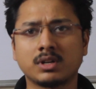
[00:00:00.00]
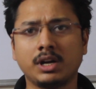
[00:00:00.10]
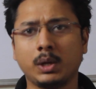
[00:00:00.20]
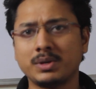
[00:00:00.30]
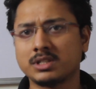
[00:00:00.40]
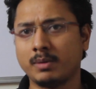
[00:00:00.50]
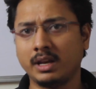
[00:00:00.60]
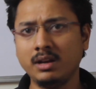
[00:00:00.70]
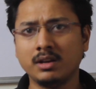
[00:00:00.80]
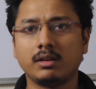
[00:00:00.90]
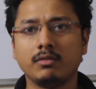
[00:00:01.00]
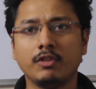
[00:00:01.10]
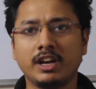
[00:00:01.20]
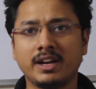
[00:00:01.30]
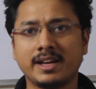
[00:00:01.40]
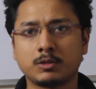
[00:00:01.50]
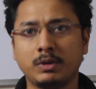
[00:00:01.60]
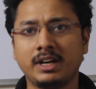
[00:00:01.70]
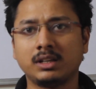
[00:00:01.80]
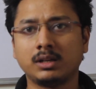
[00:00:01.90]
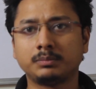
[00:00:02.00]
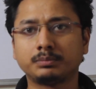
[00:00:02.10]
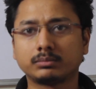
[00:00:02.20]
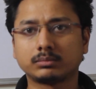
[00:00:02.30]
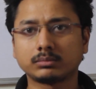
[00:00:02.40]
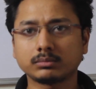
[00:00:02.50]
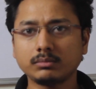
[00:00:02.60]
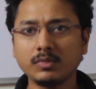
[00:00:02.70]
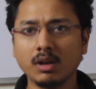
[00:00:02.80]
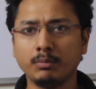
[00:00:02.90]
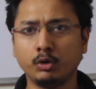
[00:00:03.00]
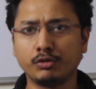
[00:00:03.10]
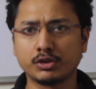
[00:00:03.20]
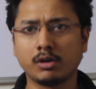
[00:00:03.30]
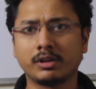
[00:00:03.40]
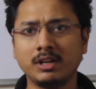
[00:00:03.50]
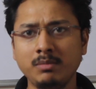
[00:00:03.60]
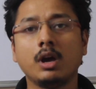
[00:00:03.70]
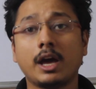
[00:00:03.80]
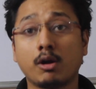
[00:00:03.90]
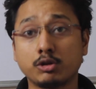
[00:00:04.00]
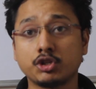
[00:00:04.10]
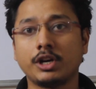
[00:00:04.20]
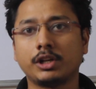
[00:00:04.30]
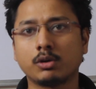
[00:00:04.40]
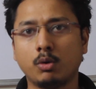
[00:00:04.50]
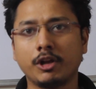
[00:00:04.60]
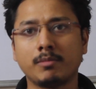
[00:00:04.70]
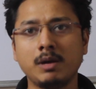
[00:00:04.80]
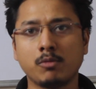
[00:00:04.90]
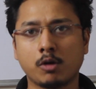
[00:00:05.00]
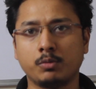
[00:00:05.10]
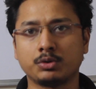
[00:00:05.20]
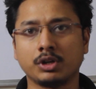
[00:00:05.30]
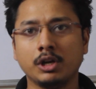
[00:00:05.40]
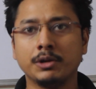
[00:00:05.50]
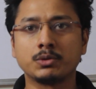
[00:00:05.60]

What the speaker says: contiguous subarray, wherein I explained the brute force algorithm and also shared the code in my blog post.